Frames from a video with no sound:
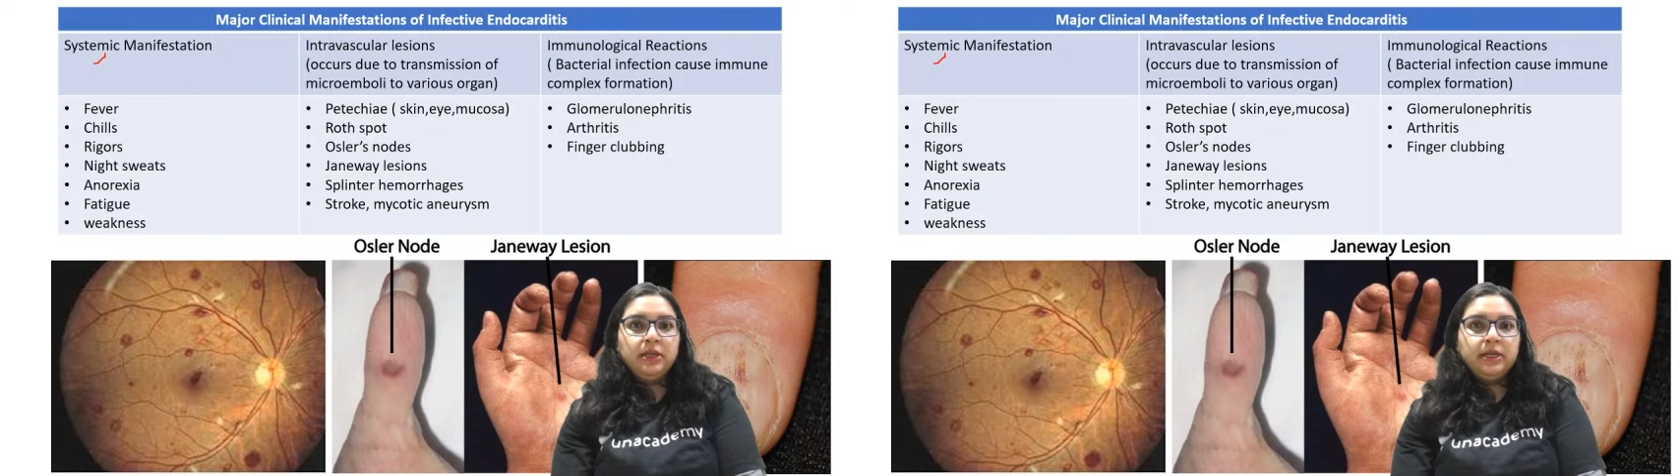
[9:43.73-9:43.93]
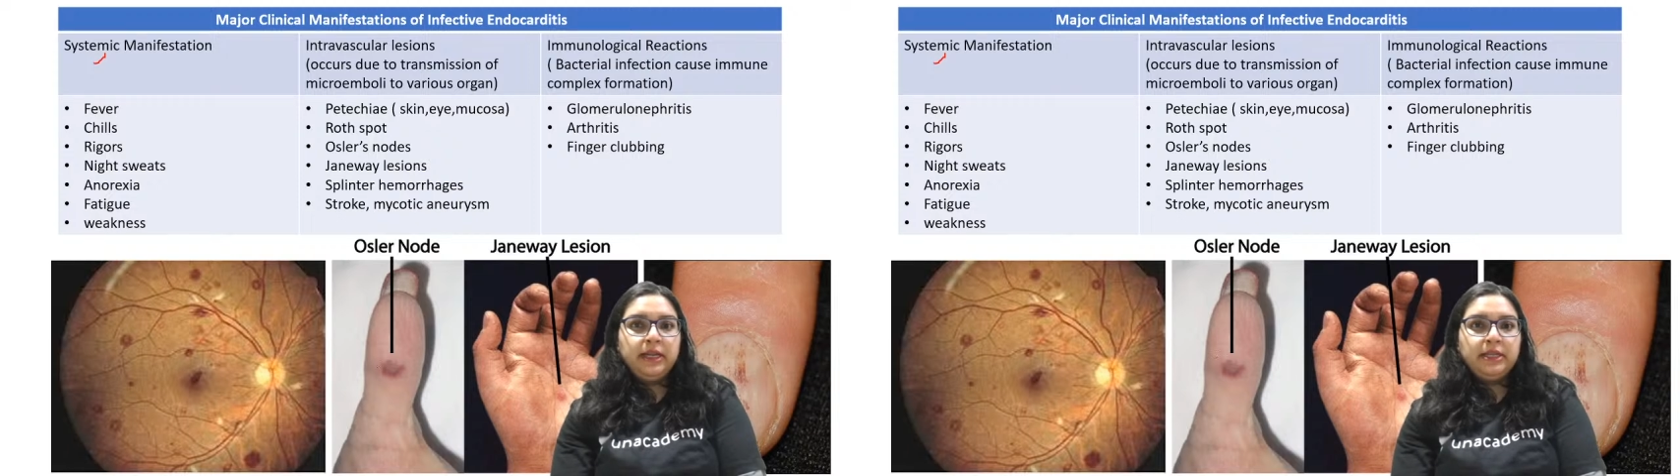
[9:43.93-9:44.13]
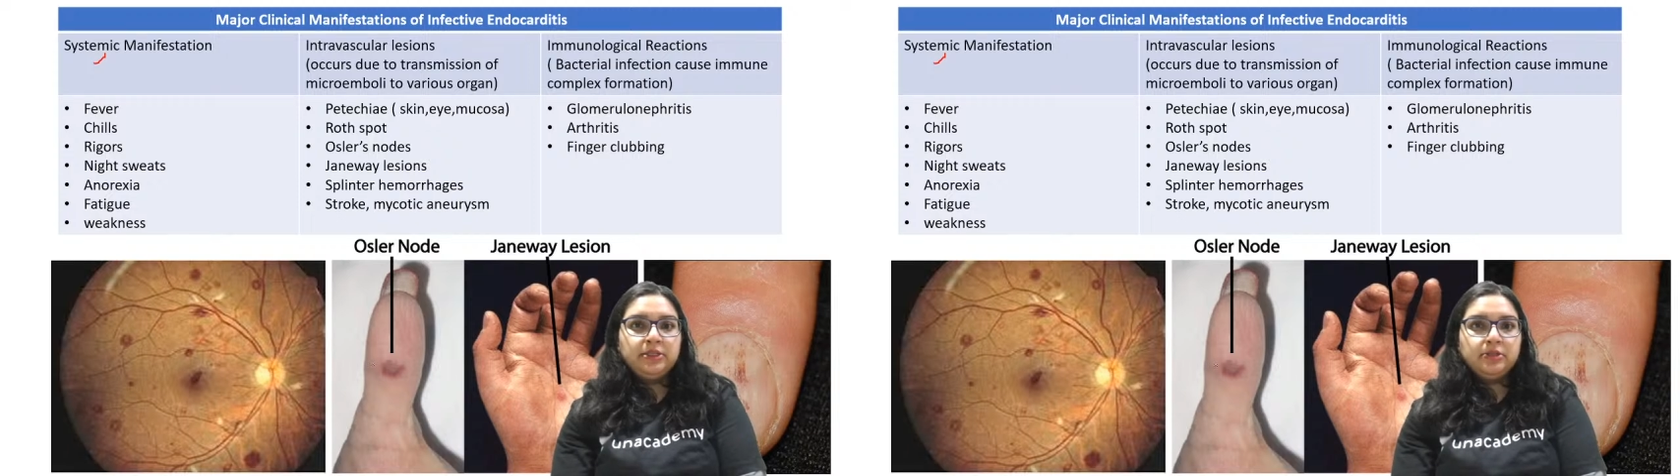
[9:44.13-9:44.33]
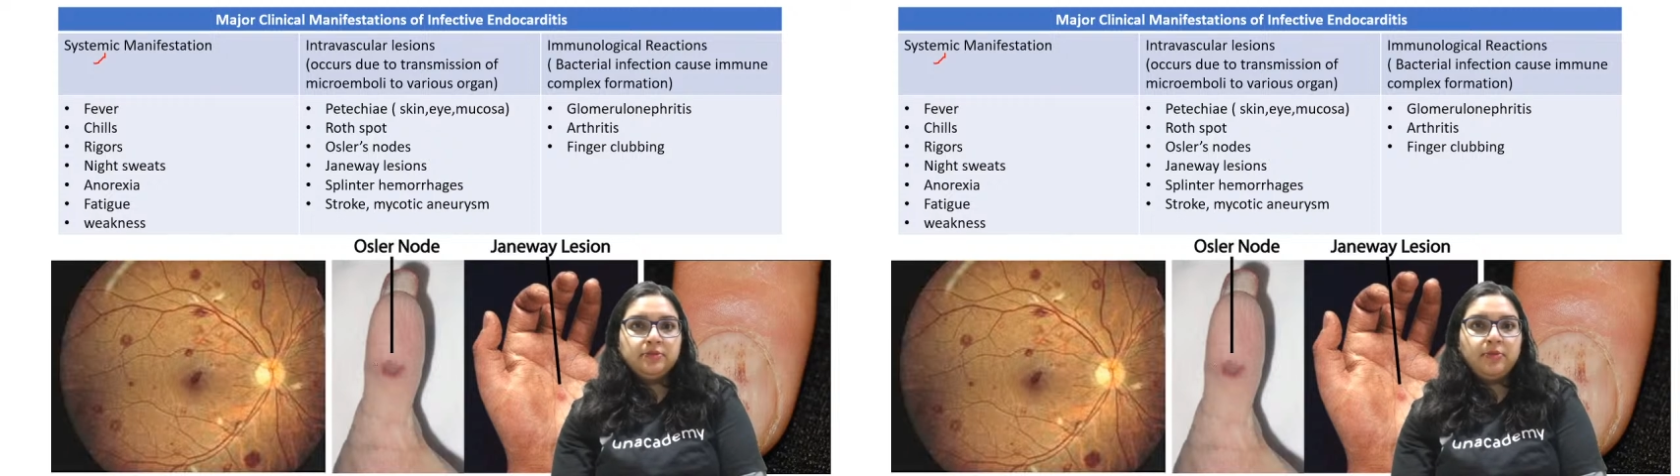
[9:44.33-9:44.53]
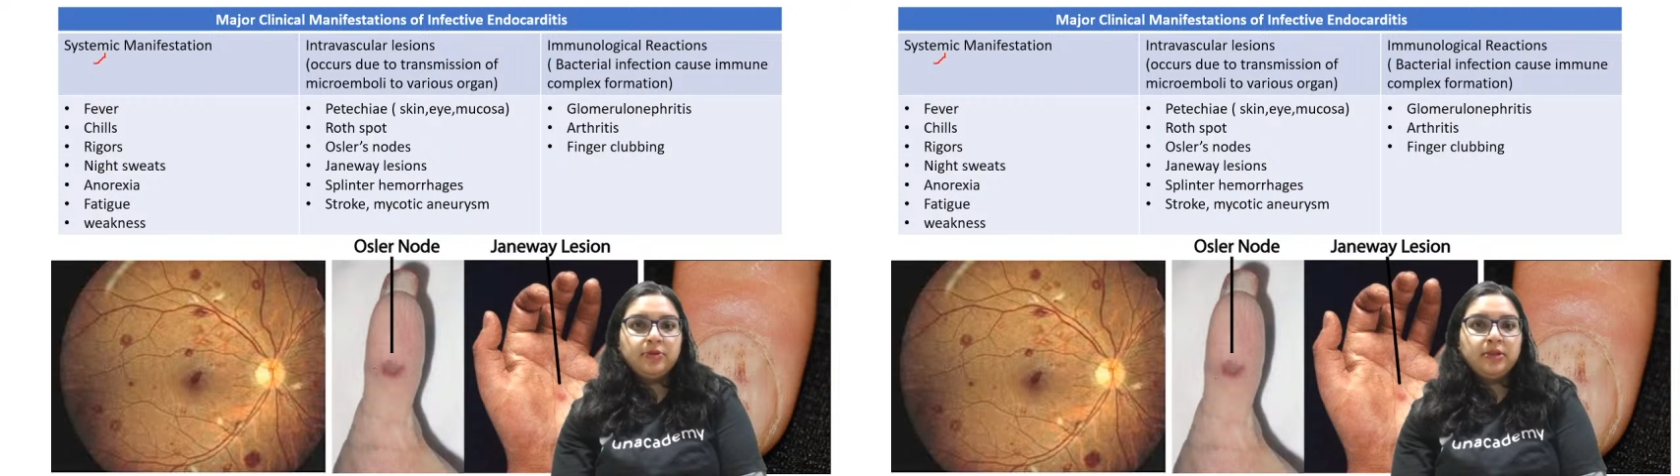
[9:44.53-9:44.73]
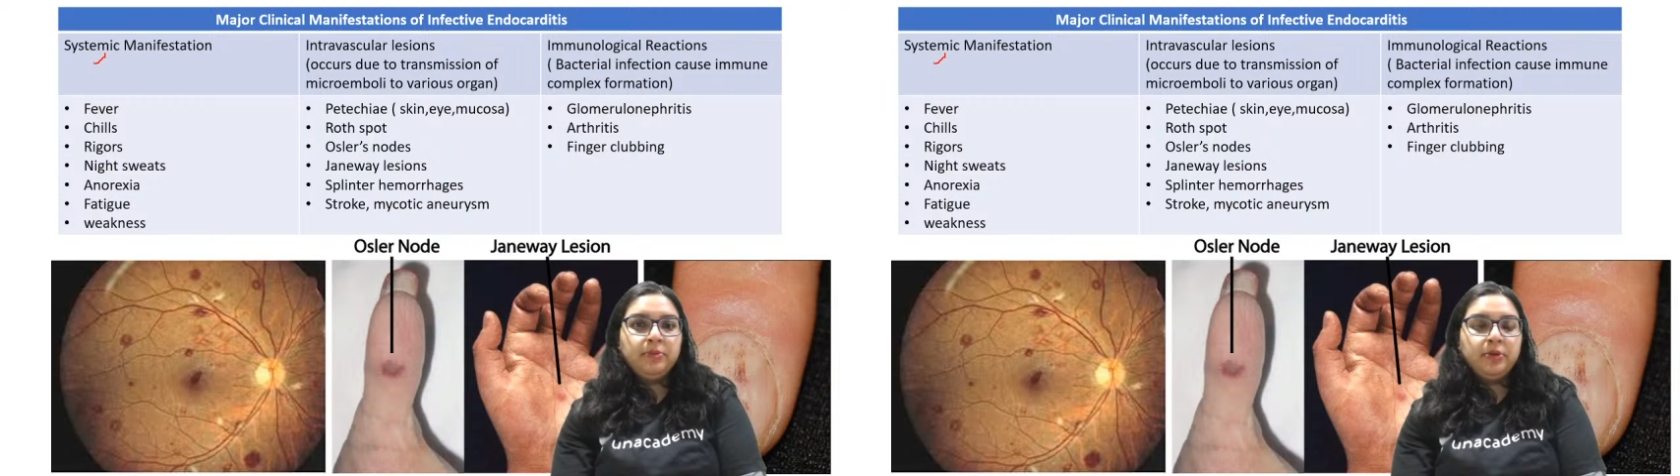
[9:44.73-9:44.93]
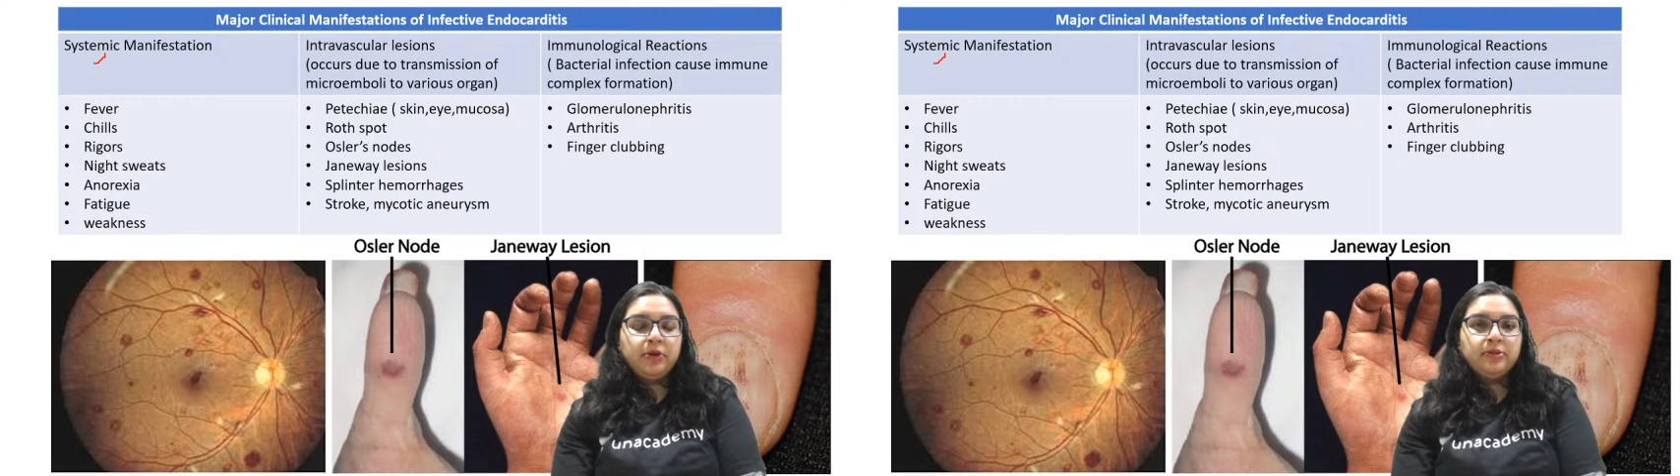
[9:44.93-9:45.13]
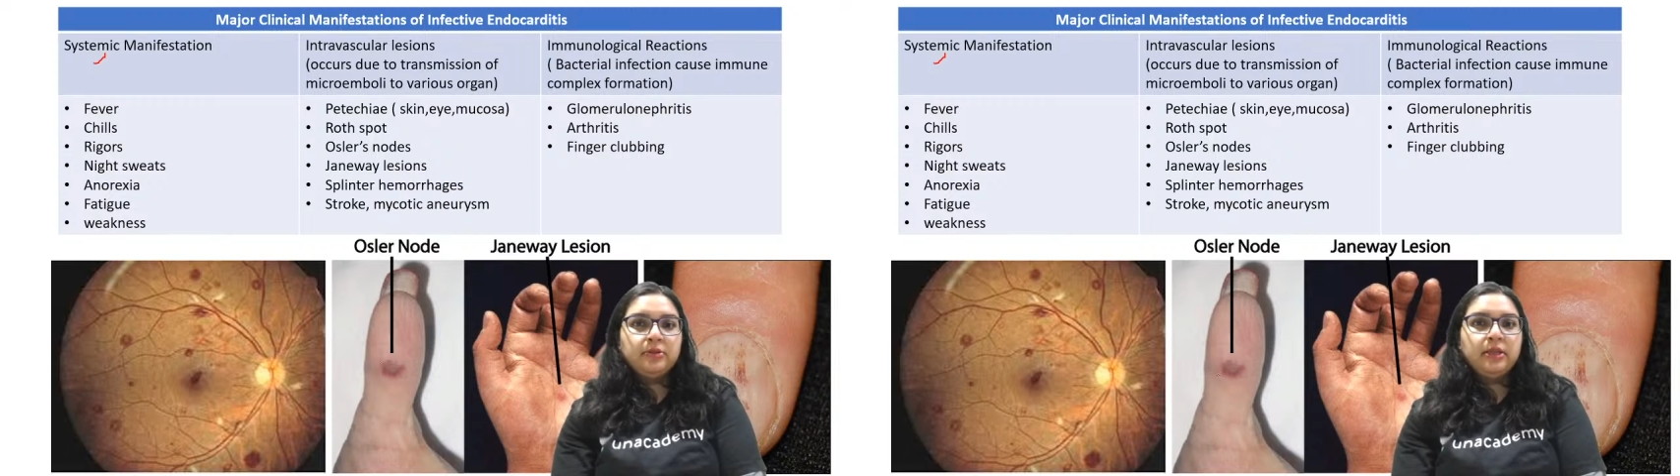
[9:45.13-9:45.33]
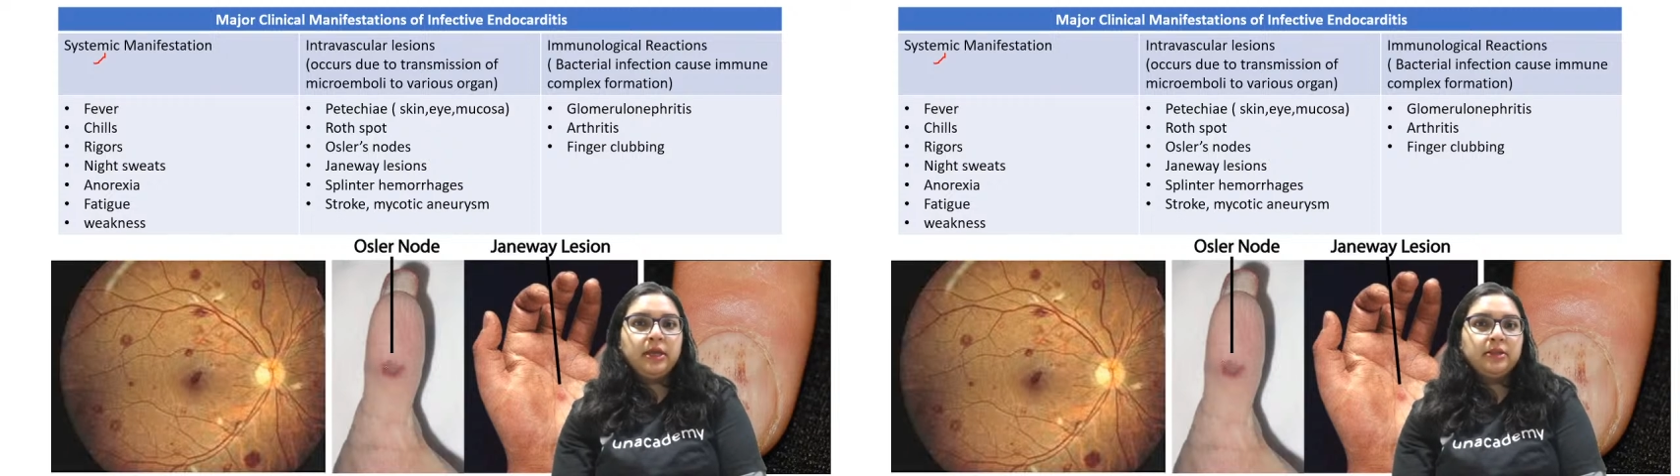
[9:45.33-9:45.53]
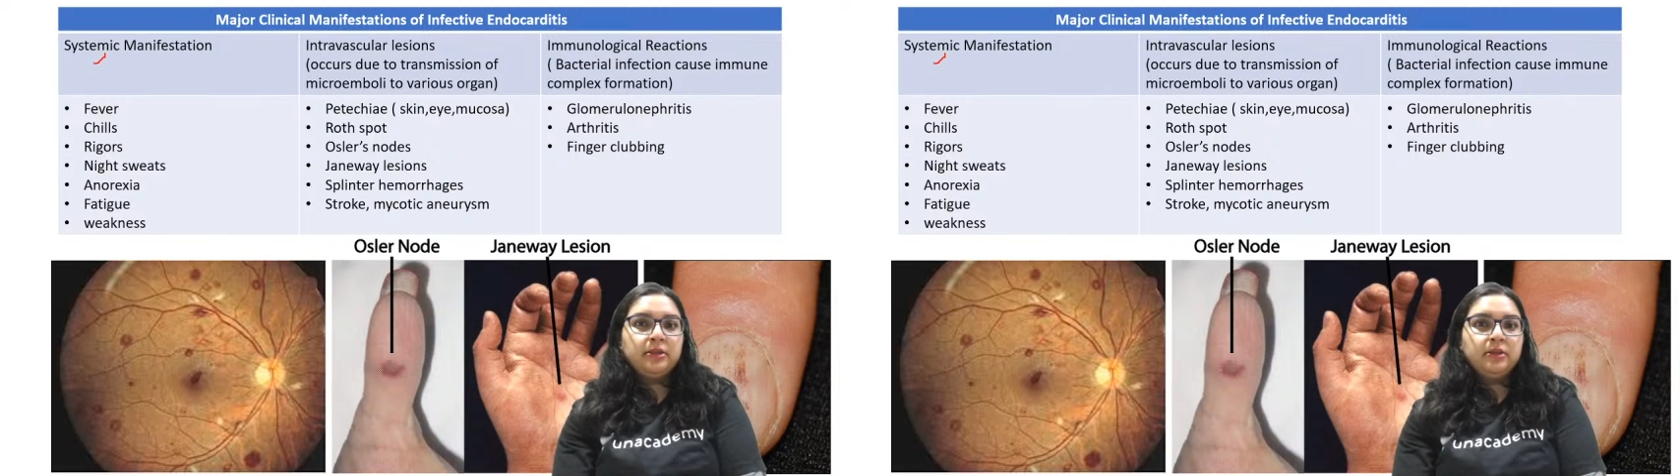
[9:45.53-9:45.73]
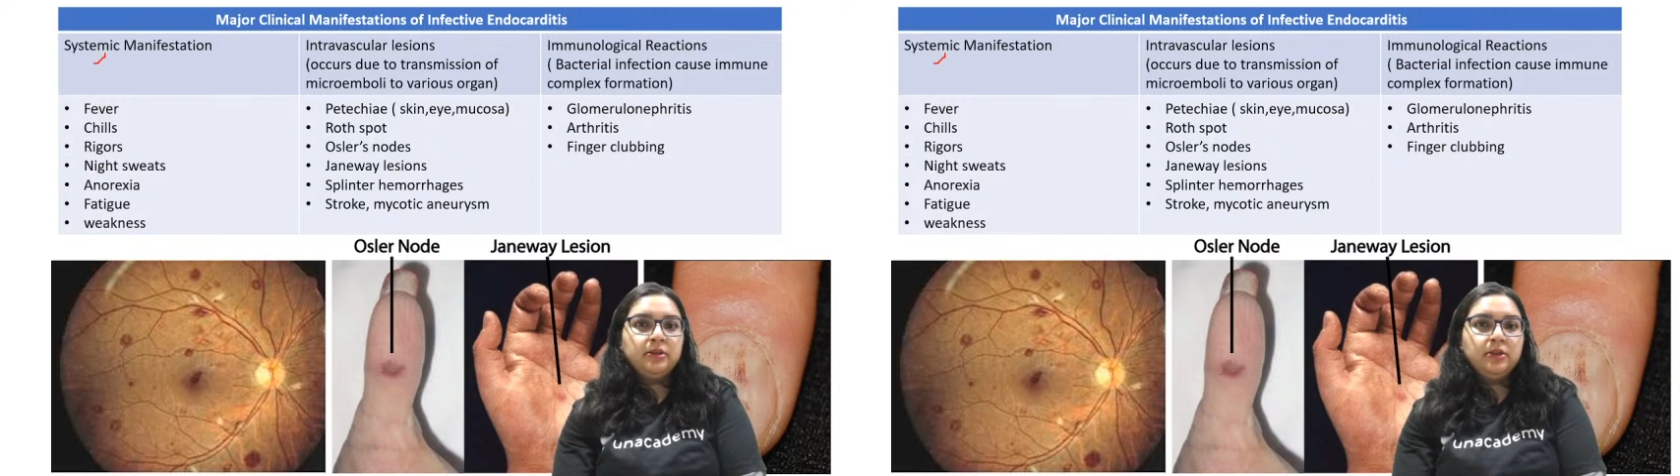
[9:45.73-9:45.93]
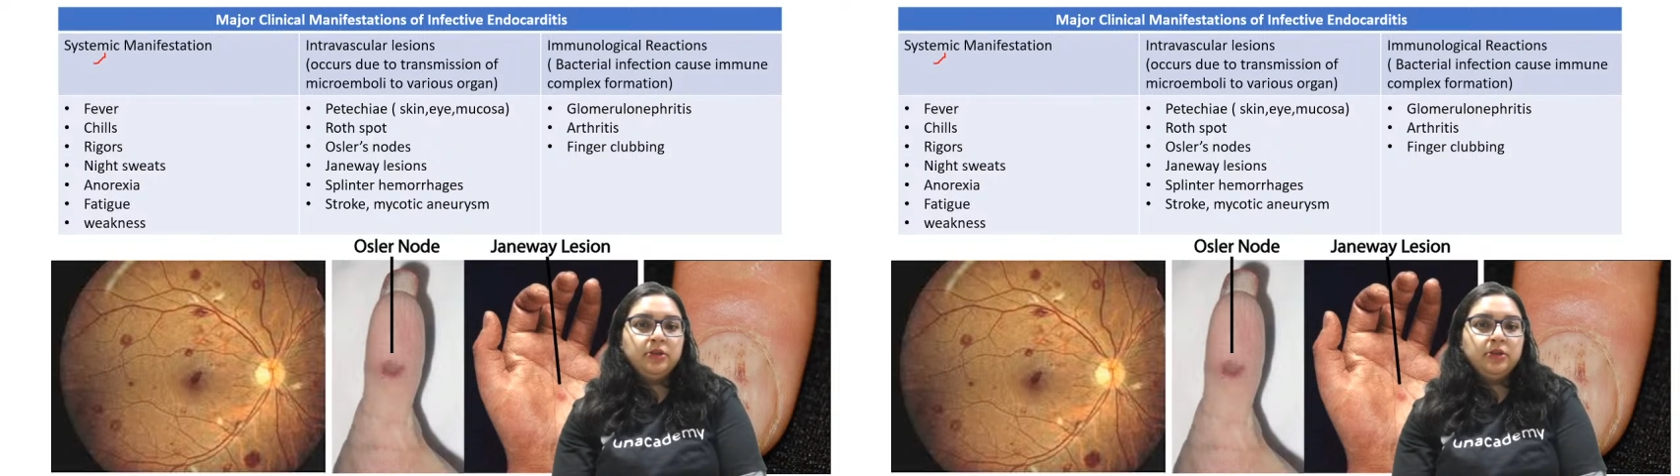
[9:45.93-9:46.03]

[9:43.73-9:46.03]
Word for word: lesions, mostly because they are the